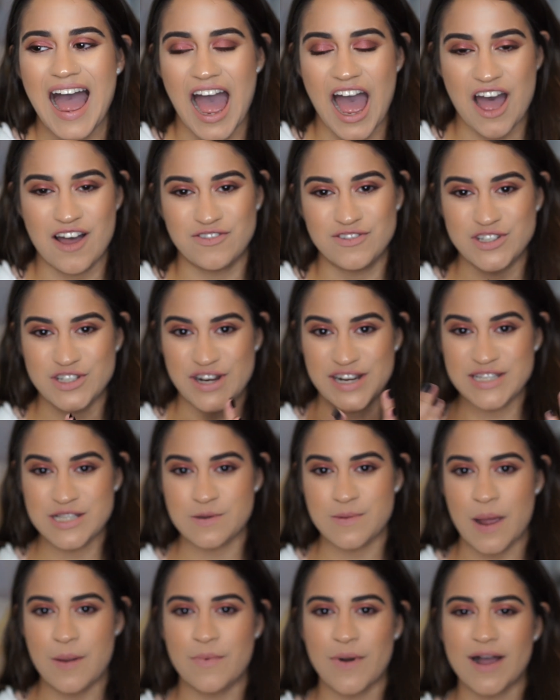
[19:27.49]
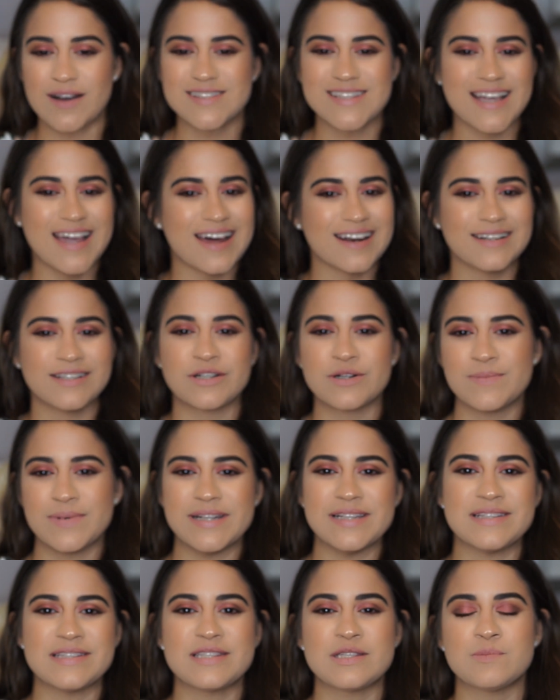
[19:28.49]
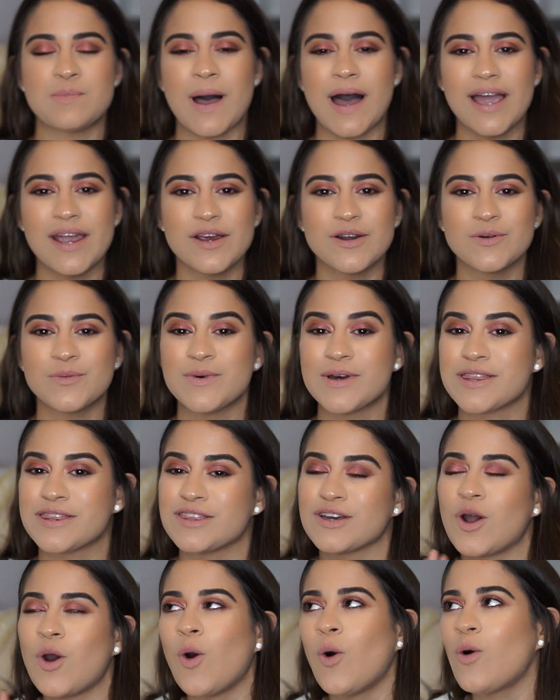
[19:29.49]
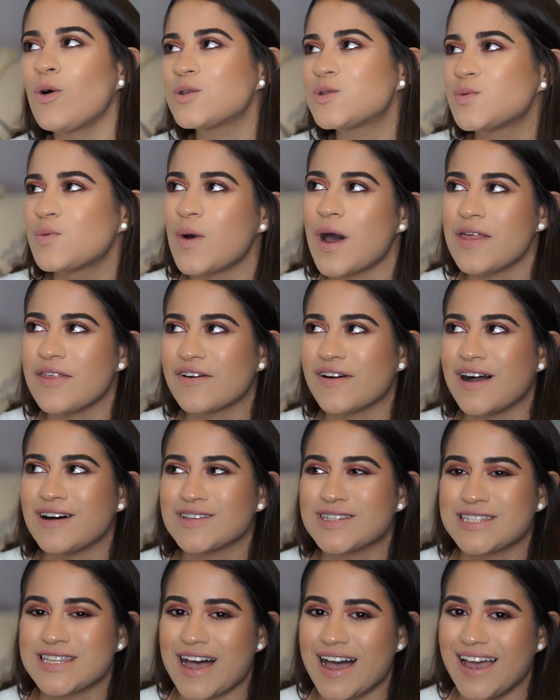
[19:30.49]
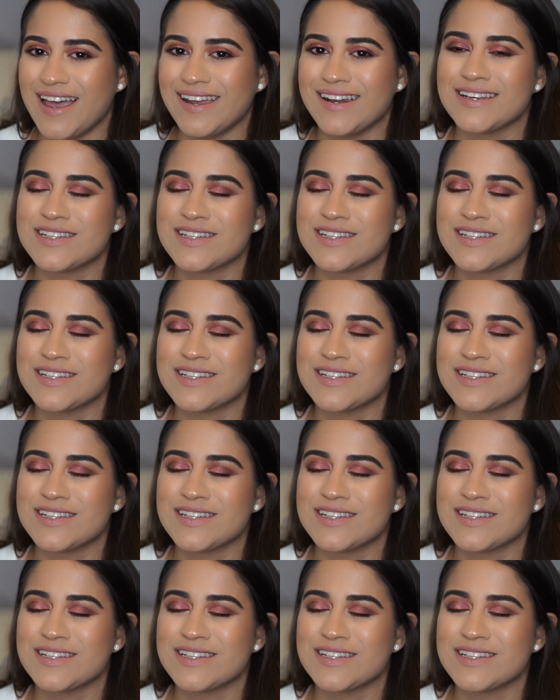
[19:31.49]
After I did my brows, I got a little bit inspired with the cold weather outside.